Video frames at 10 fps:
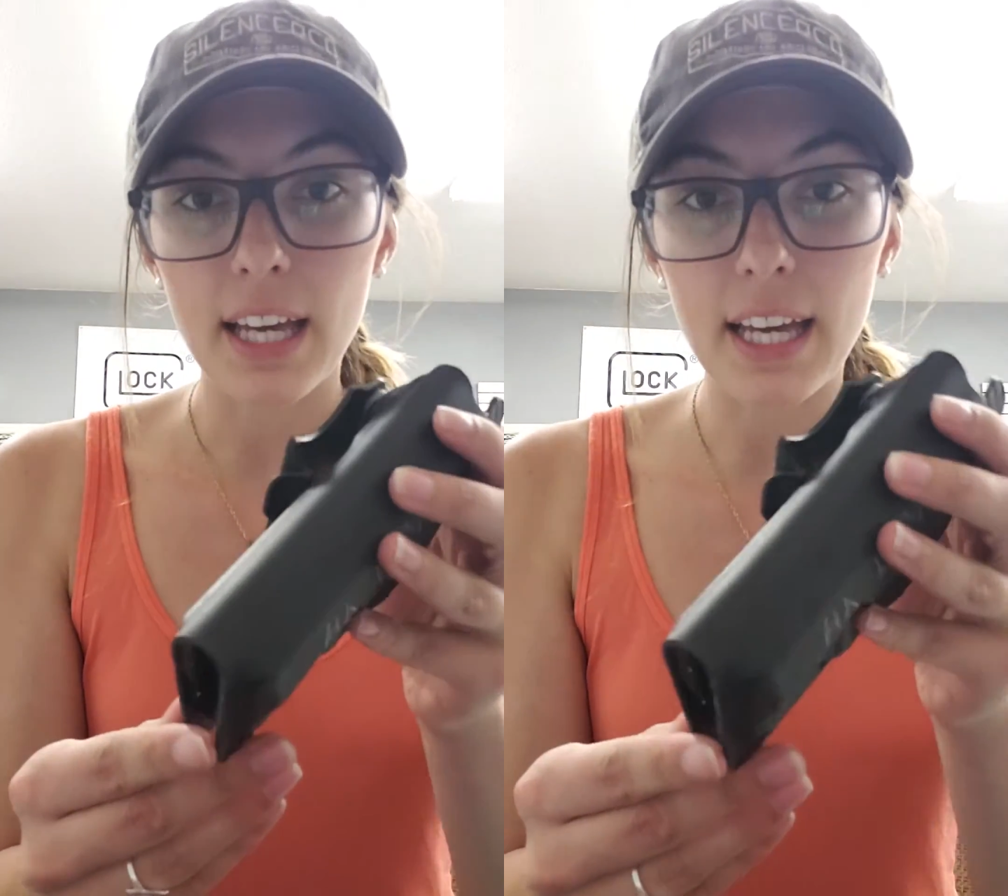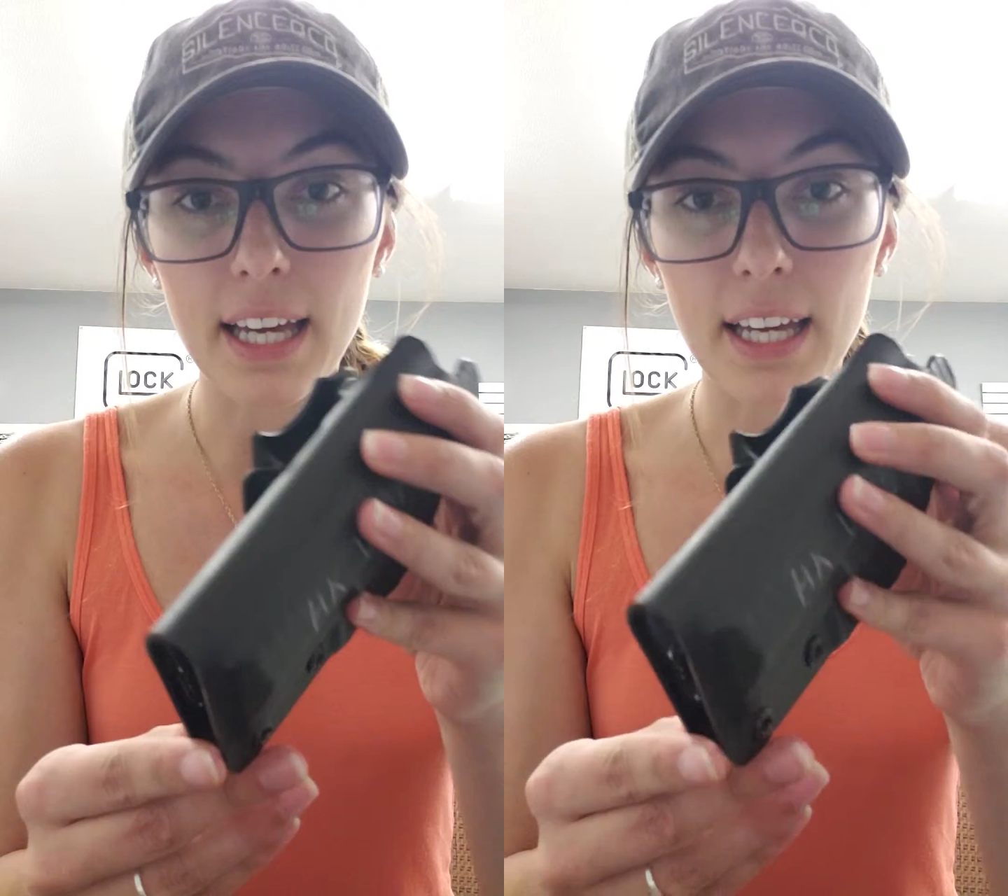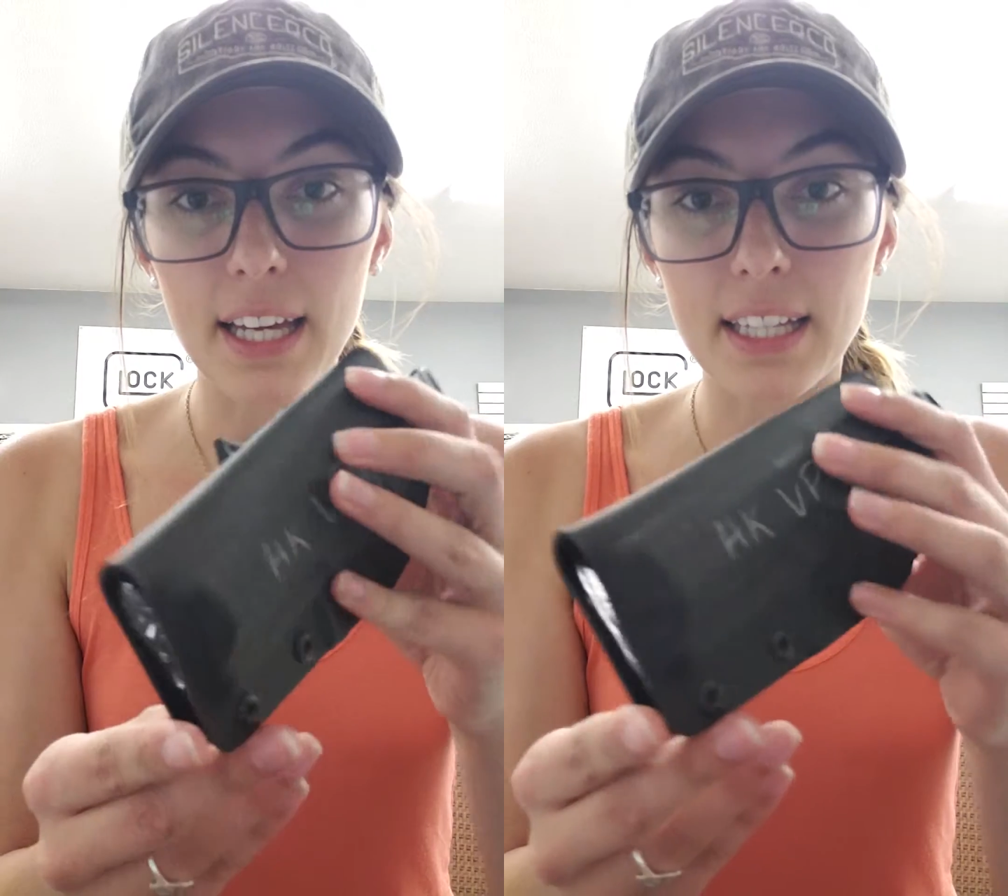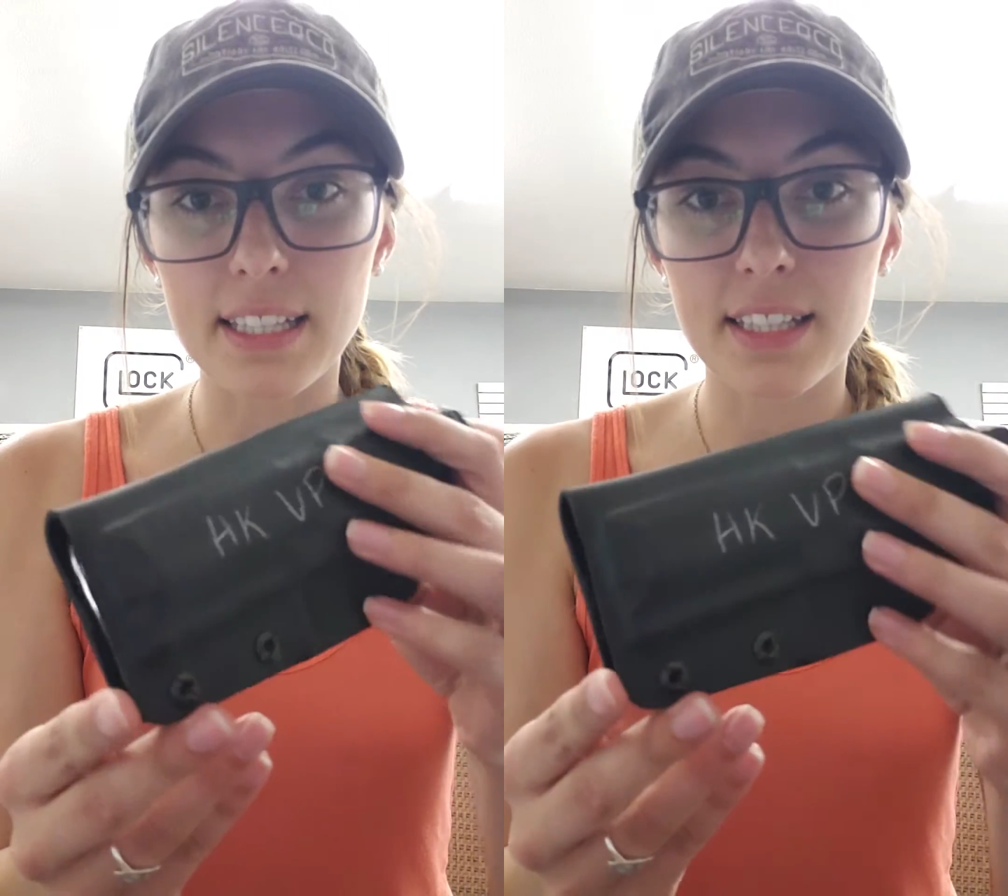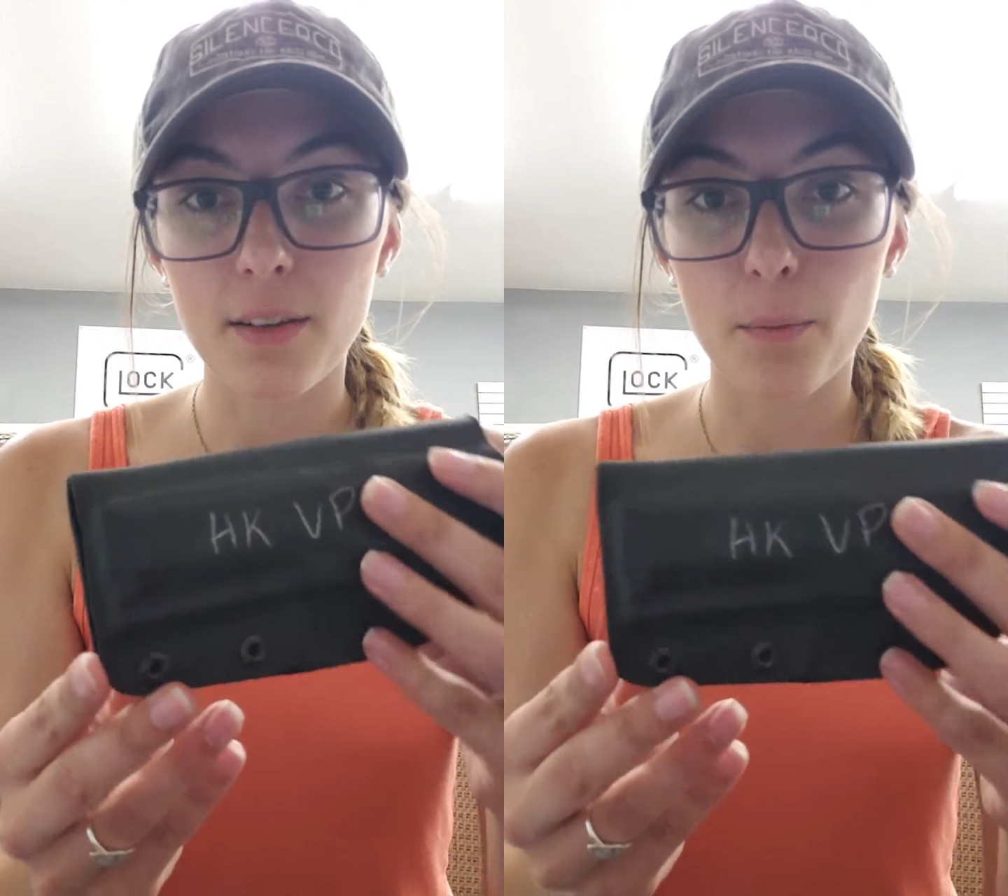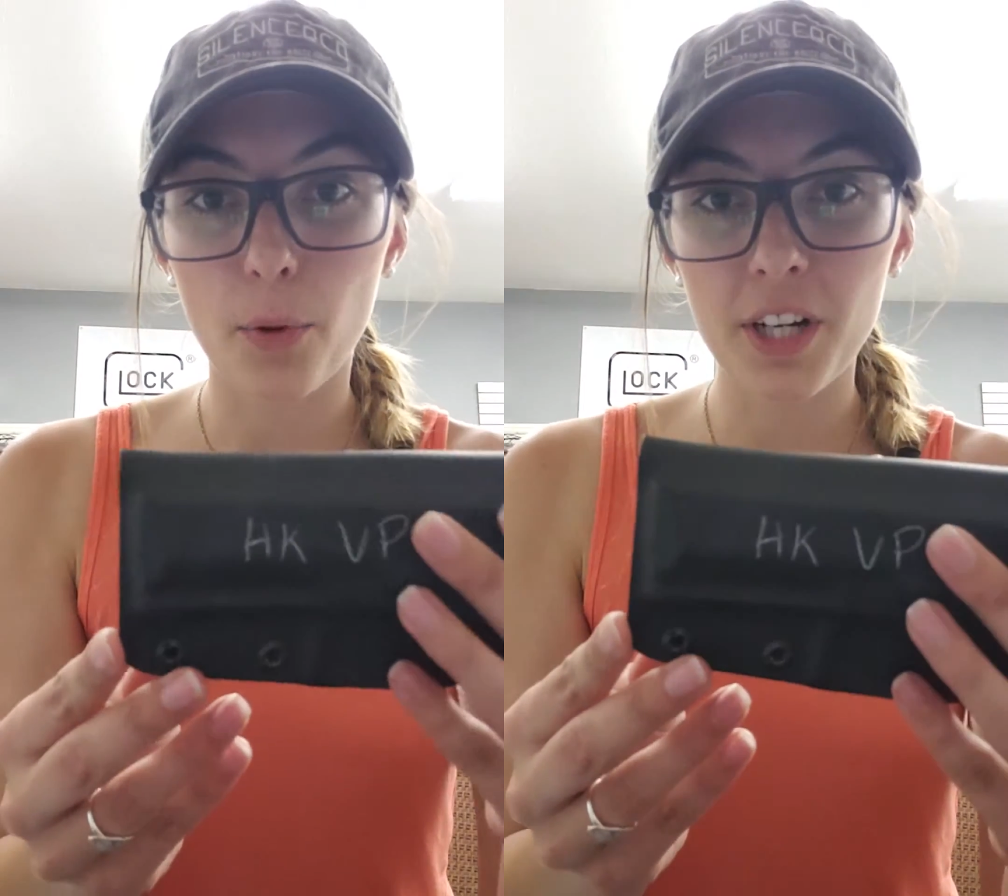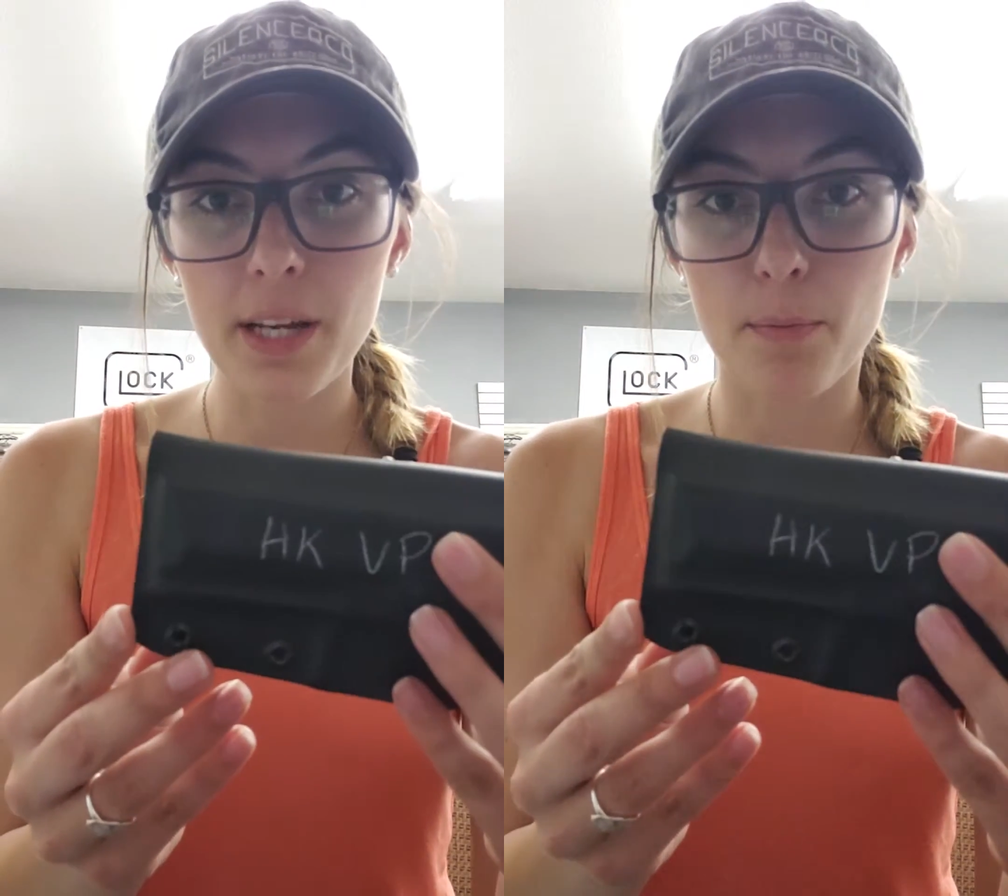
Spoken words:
is pretty